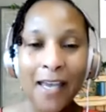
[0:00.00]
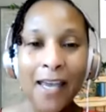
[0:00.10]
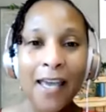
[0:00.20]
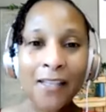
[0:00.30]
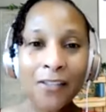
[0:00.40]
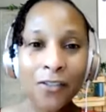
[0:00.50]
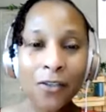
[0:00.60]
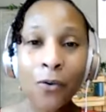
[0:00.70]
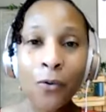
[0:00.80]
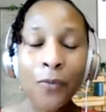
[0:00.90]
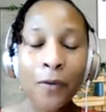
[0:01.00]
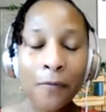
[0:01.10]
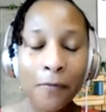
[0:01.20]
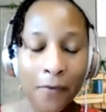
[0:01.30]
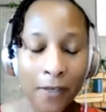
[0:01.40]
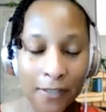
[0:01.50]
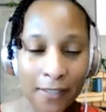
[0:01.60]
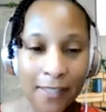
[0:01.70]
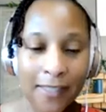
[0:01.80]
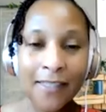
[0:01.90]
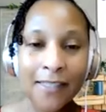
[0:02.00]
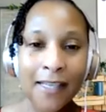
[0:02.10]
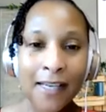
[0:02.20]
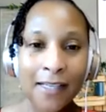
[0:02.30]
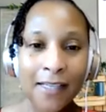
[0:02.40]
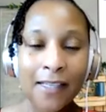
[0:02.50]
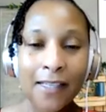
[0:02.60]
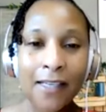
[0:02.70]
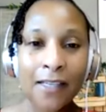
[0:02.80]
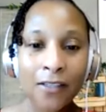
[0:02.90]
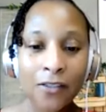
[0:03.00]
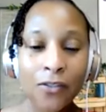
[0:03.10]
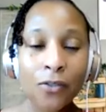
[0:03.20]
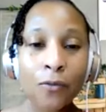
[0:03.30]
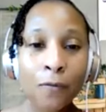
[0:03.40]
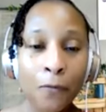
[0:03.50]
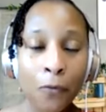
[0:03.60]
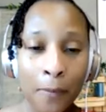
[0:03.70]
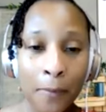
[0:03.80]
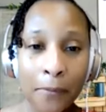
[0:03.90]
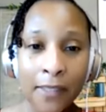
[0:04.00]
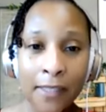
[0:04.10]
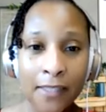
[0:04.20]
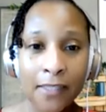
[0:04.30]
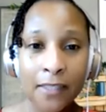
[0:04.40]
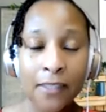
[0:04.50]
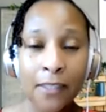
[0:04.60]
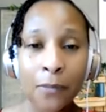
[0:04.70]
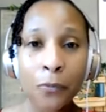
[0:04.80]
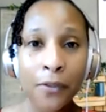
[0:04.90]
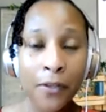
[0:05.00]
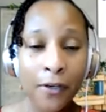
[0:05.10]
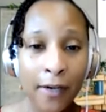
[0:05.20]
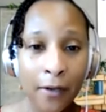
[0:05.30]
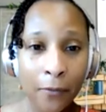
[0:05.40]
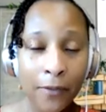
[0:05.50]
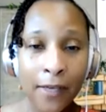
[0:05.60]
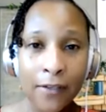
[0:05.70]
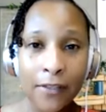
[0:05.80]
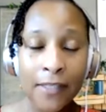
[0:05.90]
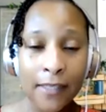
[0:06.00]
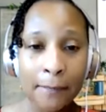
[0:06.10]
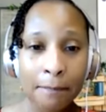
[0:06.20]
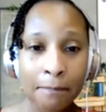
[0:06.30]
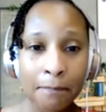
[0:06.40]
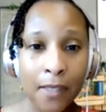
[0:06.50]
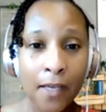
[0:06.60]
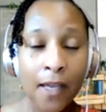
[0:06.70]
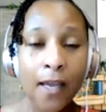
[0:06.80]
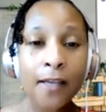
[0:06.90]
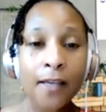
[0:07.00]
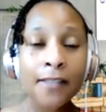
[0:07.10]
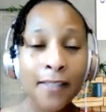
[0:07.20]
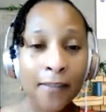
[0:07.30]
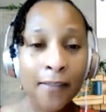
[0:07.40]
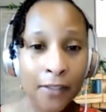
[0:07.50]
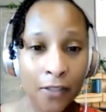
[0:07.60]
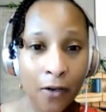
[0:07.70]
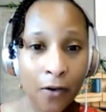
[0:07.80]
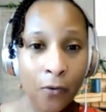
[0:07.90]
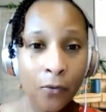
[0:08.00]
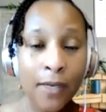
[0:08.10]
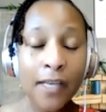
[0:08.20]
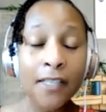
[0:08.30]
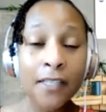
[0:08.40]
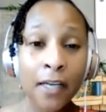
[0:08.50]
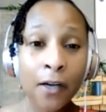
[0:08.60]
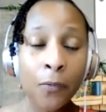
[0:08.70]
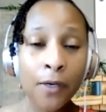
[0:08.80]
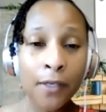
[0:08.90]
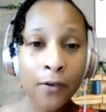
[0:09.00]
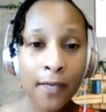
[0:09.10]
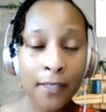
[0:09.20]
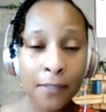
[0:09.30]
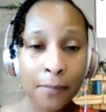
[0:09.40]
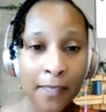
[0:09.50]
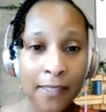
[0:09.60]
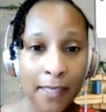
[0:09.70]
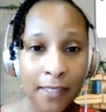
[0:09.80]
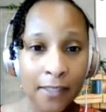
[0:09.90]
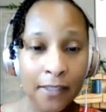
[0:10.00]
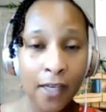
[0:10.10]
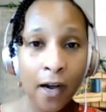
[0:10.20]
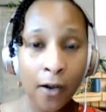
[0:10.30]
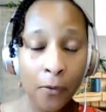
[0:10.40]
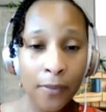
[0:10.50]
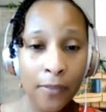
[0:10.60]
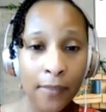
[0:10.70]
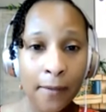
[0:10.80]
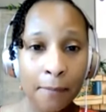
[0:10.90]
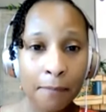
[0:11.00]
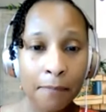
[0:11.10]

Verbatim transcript: And so, the first thing, Sandy, is to form a relationship with your healthcare team set the tone, share what your expectations are with them.